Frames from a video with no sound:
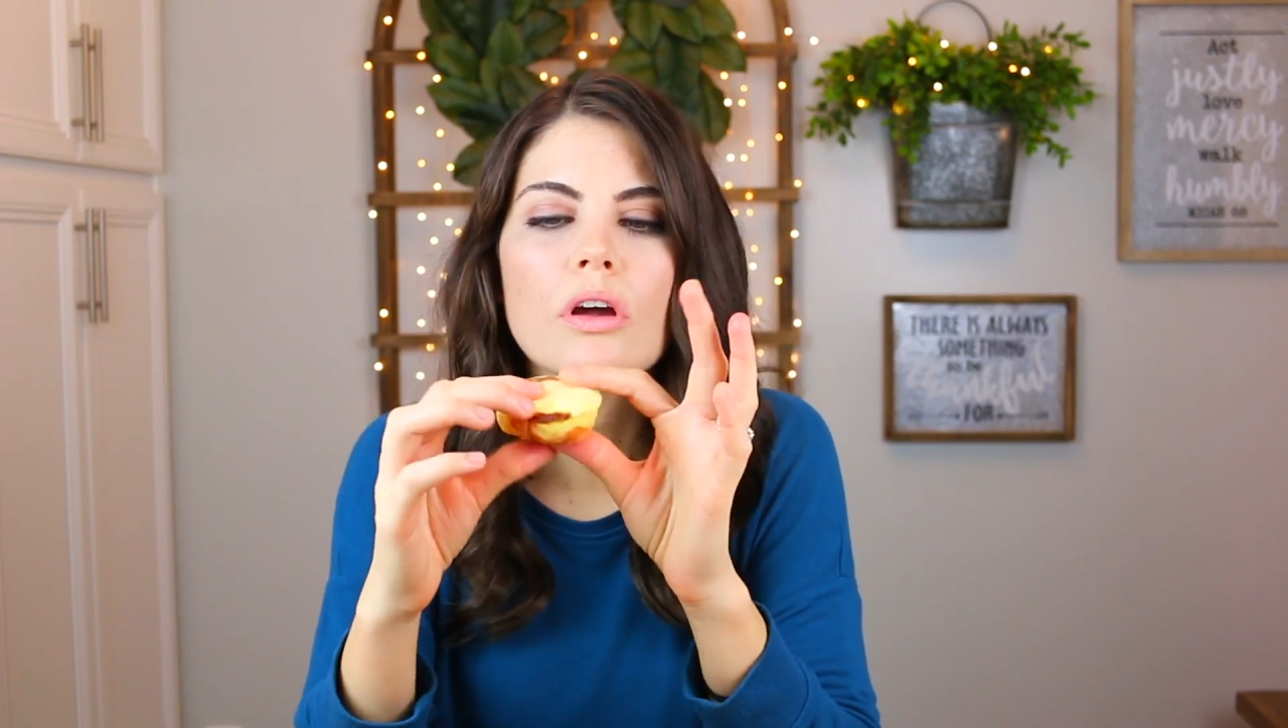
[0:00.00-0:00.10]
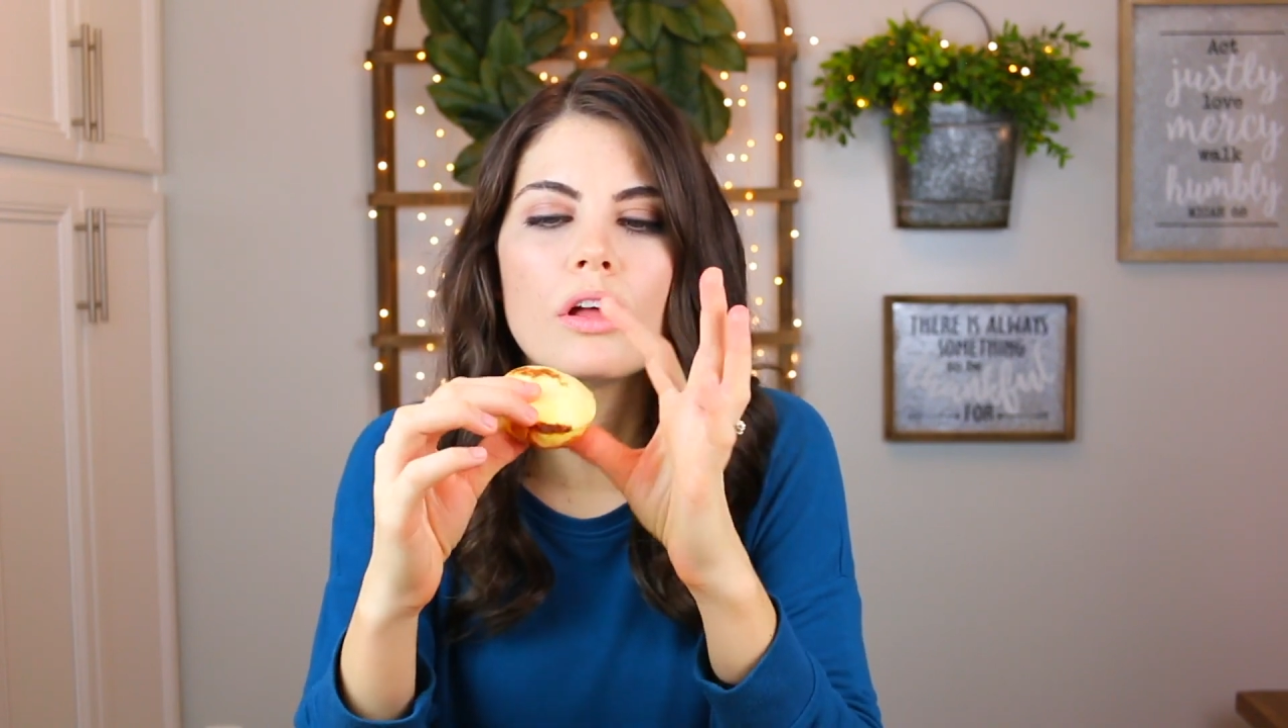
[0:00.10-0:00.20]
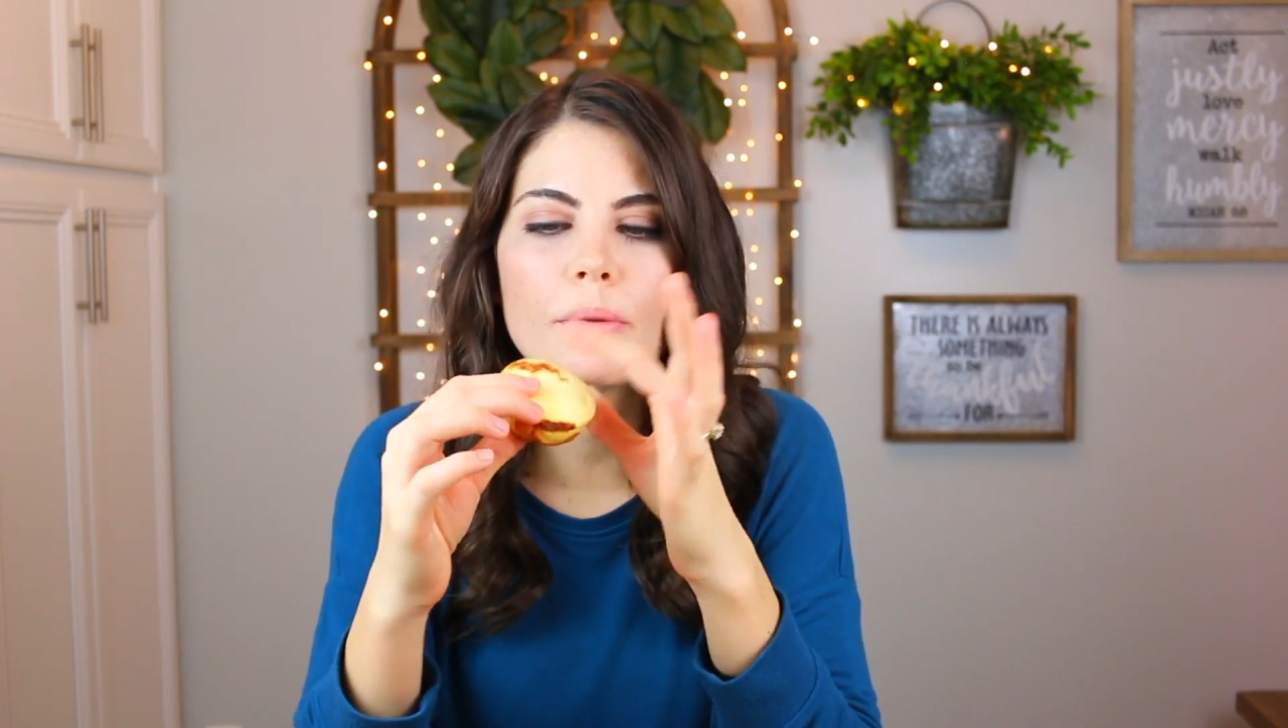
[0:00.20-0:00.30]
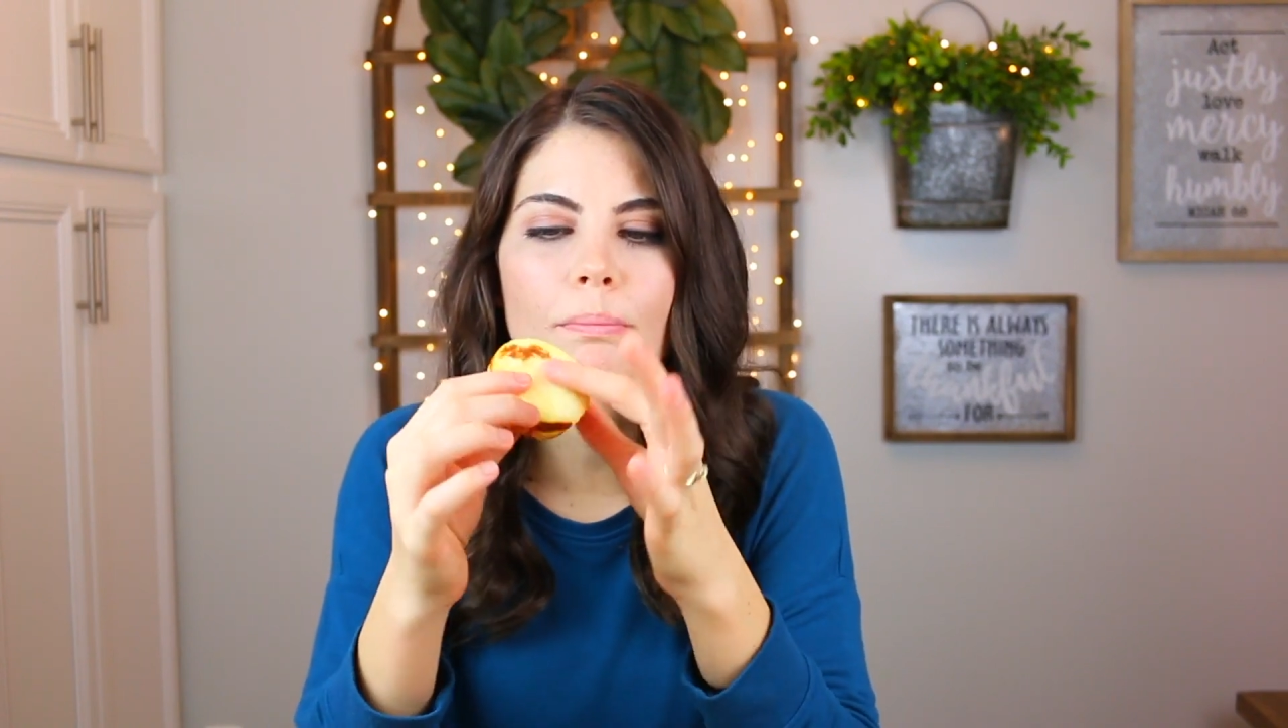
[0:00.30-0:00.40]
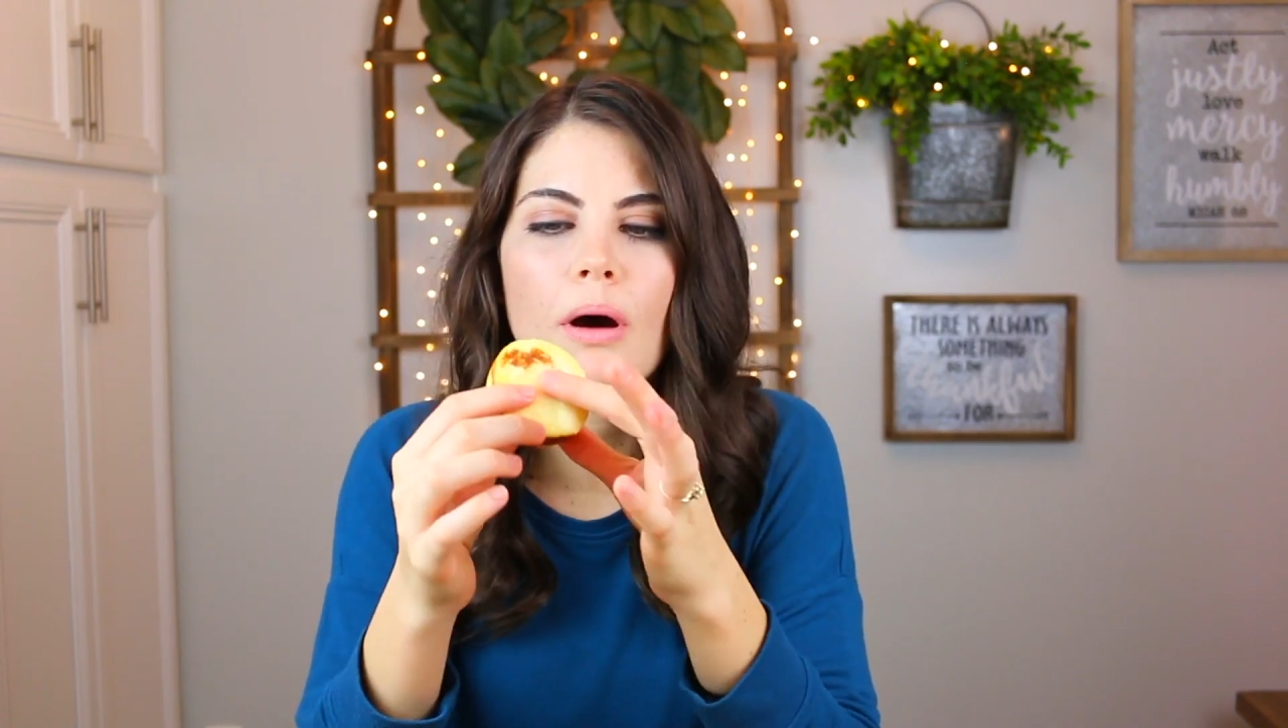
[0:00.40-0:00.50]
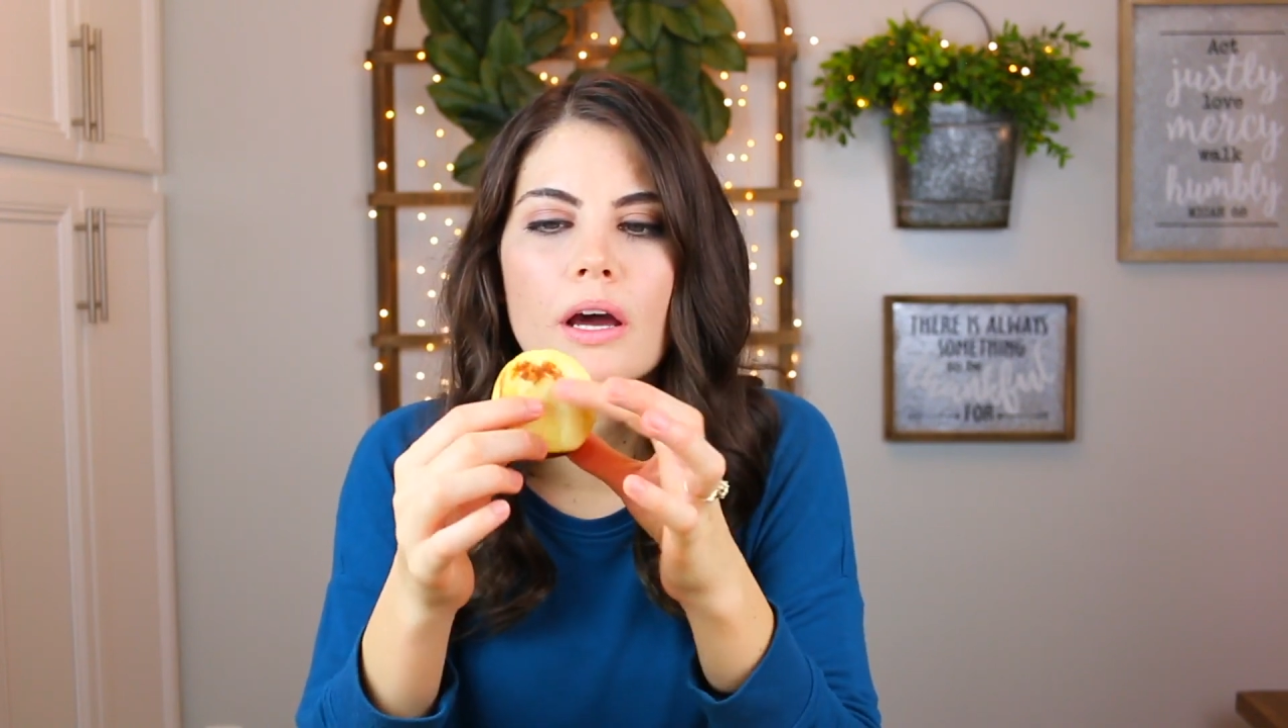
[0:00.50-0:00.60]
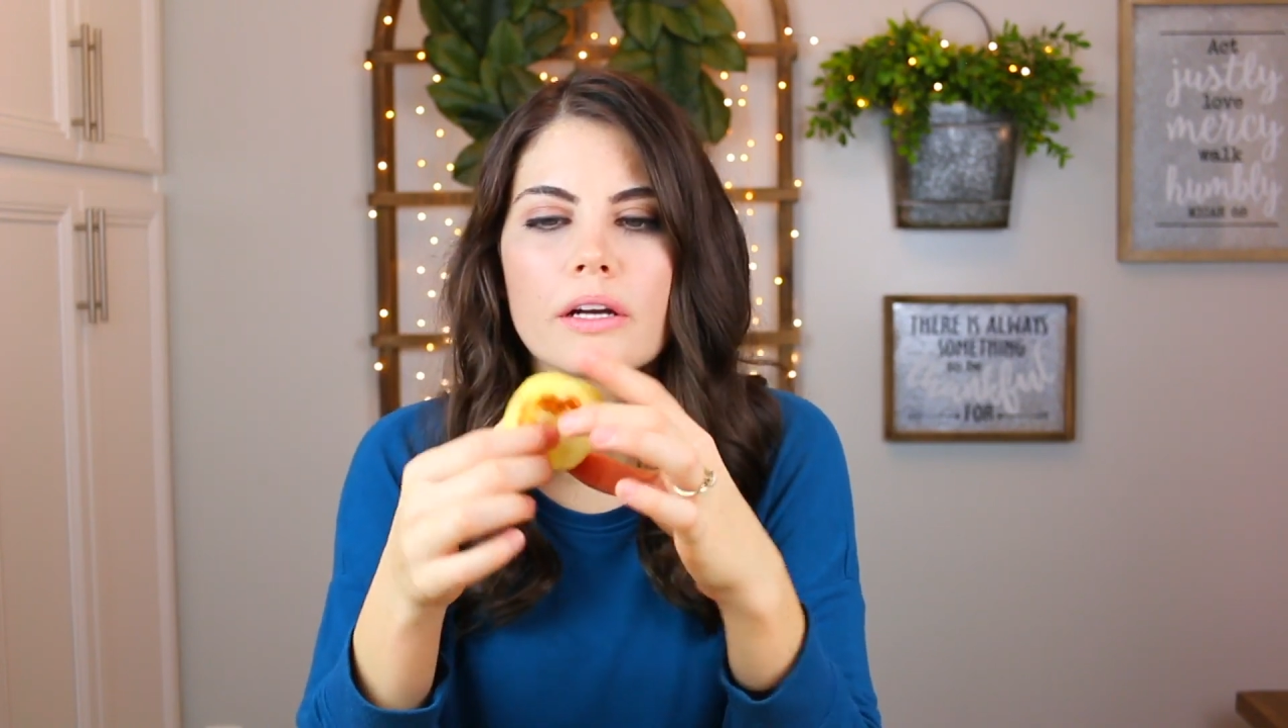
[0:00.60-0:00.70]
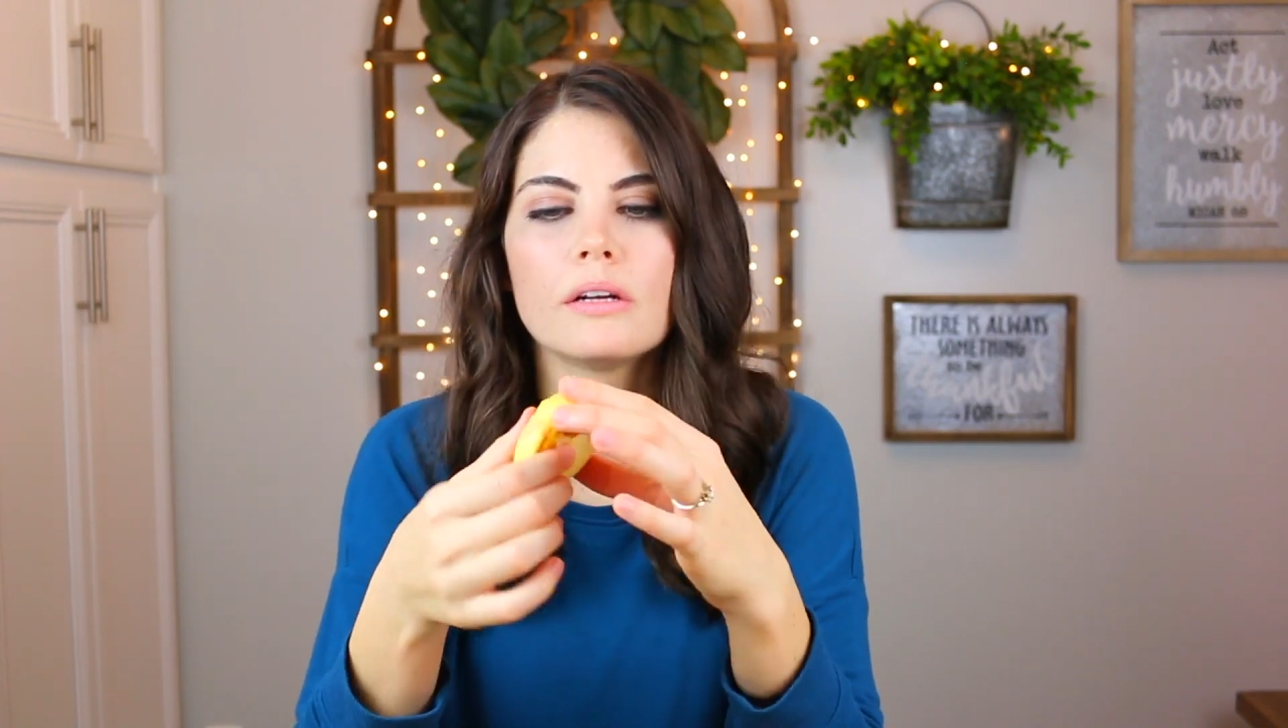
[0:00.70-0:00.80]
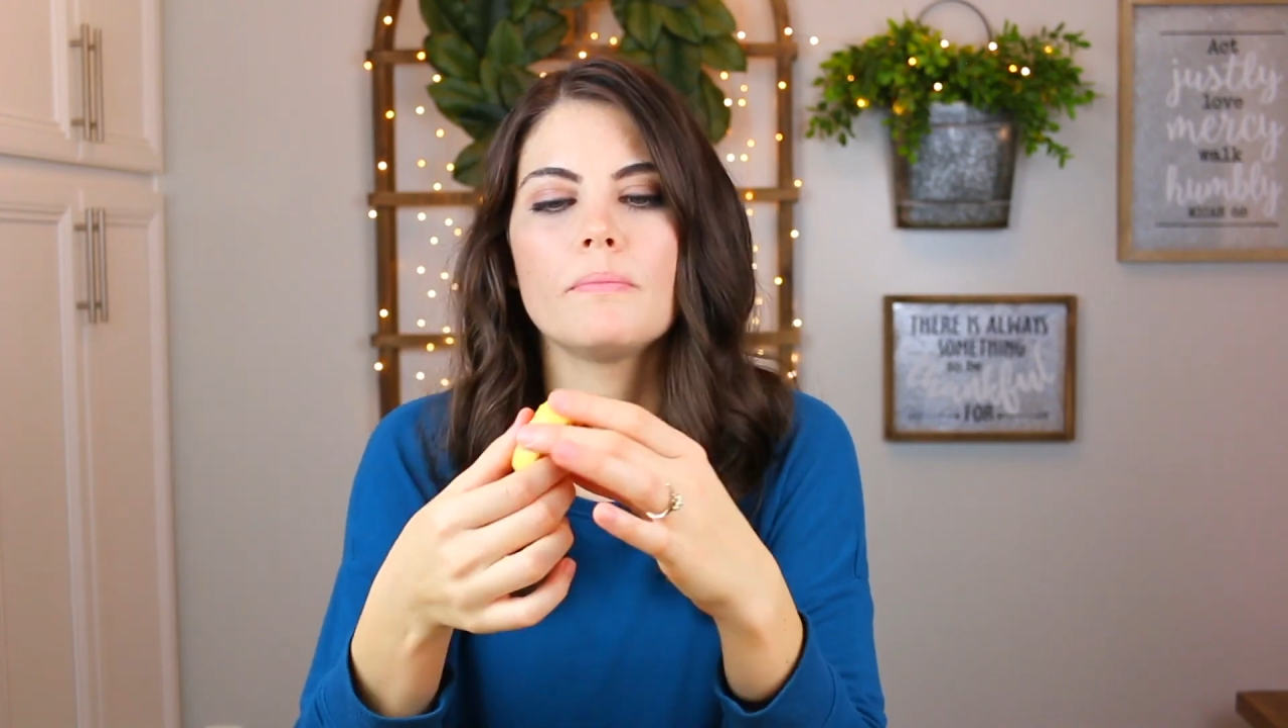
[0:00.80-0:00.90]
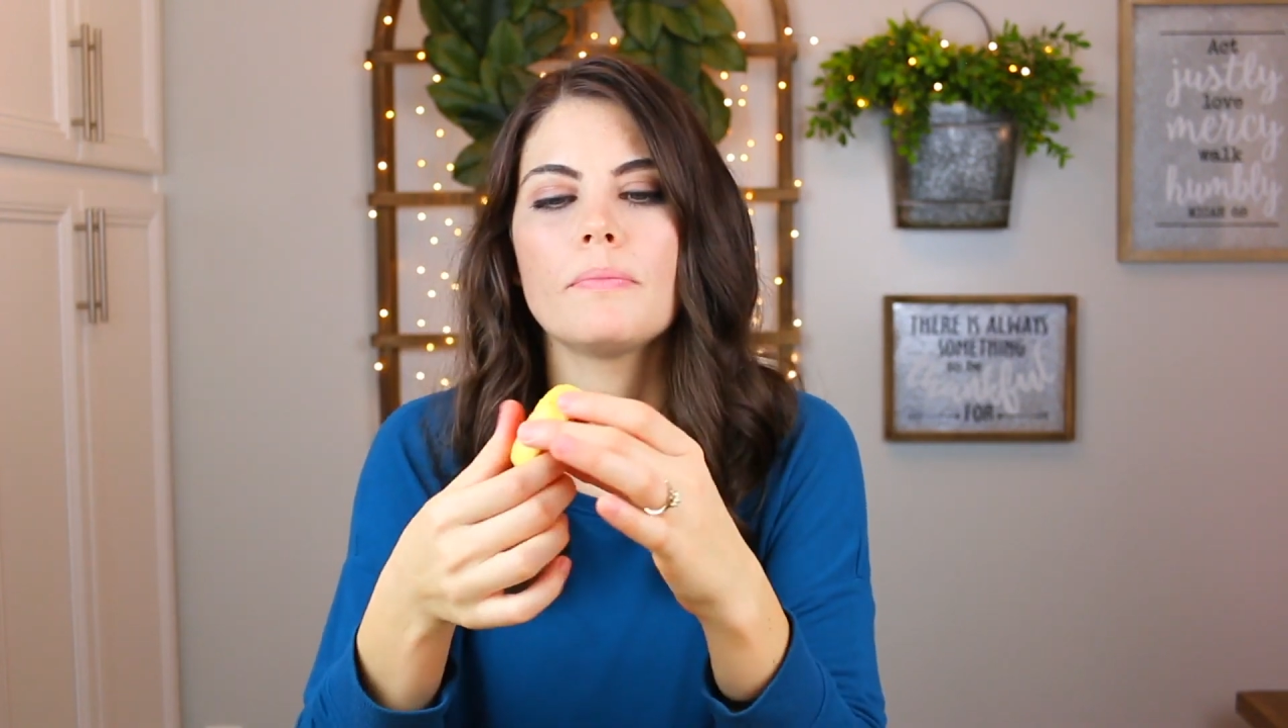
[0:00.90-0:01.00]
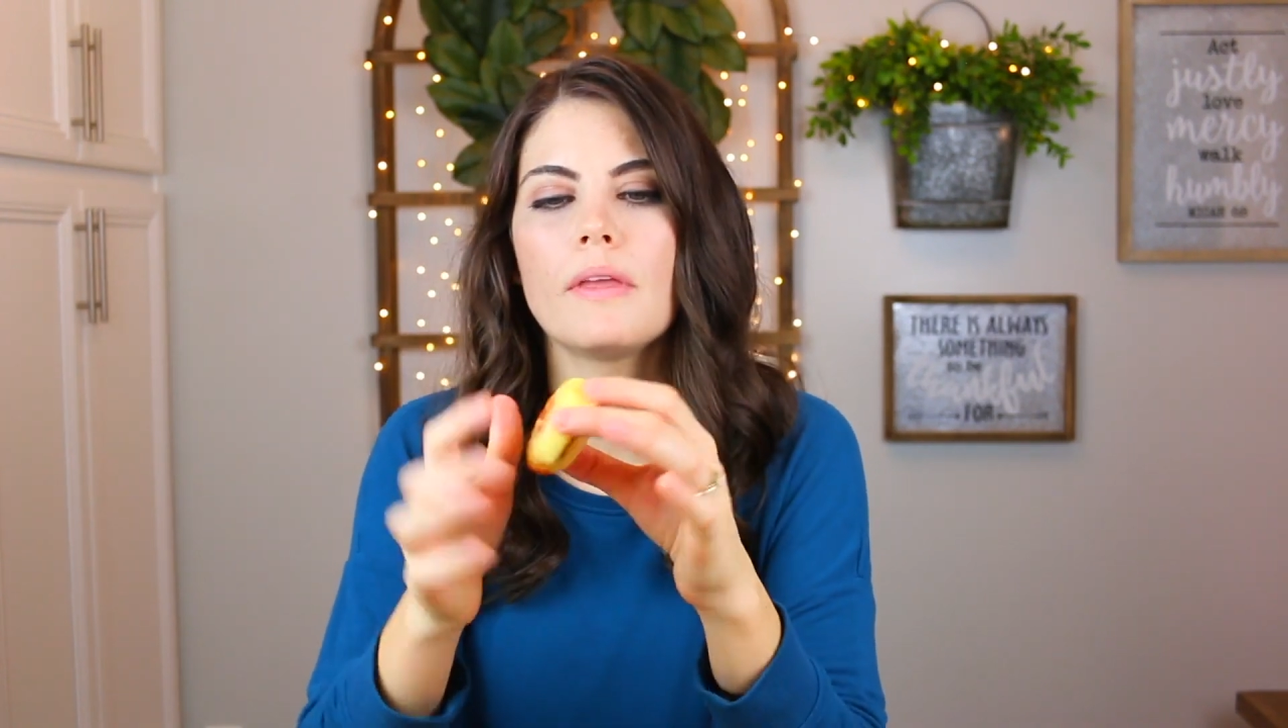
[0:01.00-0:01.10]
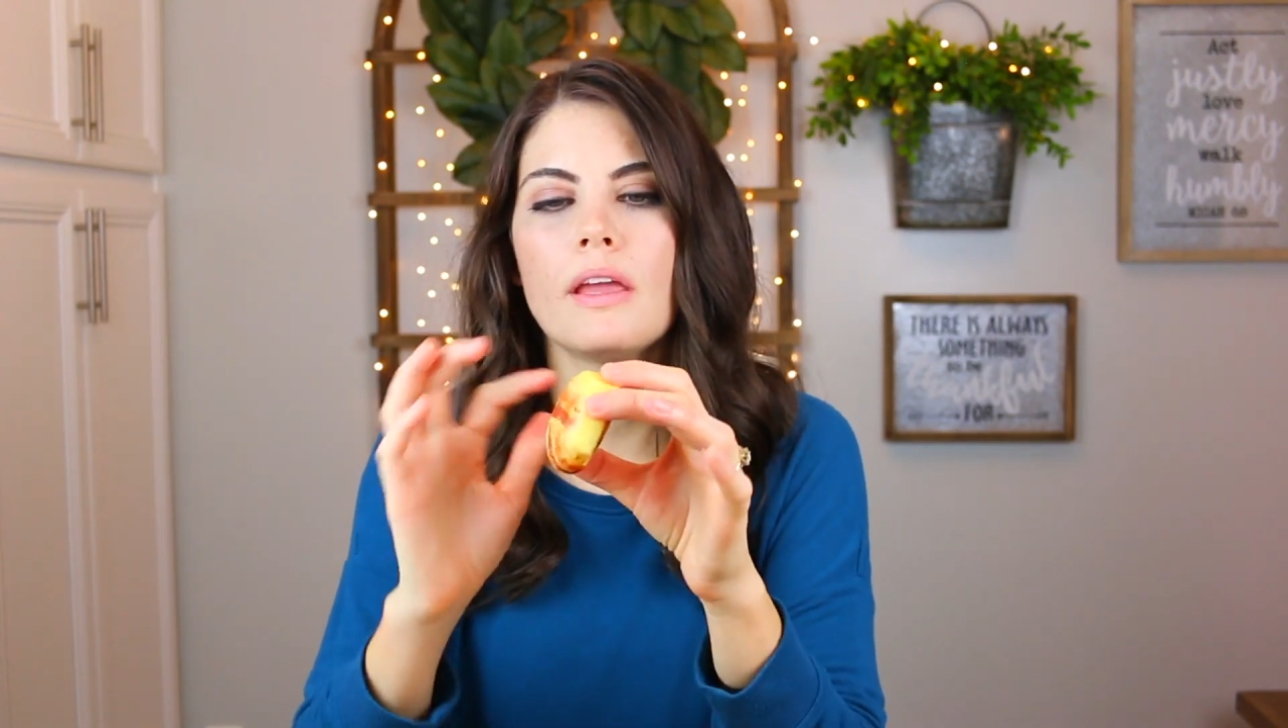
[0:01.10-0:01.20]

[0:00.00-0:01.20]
on the bottom